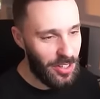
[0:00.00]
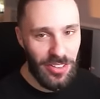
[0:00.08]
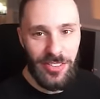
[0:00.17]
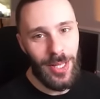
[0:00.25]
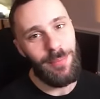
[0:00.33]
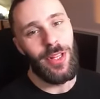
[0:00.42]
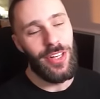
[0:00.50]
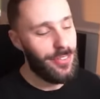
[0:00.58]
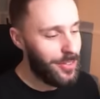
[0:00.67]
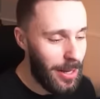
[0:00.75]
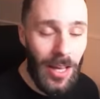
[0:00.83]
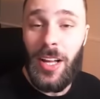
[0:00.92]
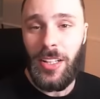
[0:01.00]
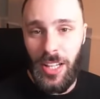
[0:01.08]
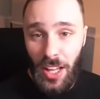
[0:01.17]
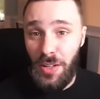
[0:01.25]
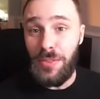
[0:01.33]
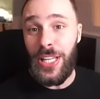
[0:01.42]
London Tipton.
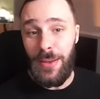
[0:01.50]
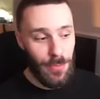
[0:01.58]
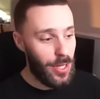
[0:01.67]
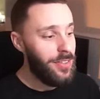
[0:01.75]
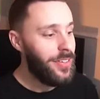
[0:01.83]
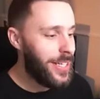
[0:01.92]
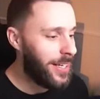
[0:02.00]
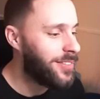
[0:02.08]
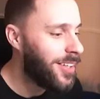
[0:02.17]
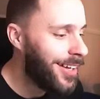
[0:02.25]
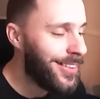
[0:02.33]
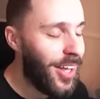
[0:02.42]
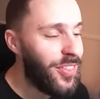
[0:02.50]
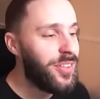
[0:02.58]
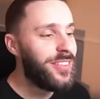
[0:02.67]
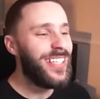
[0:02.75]
London Tipton? Yes, London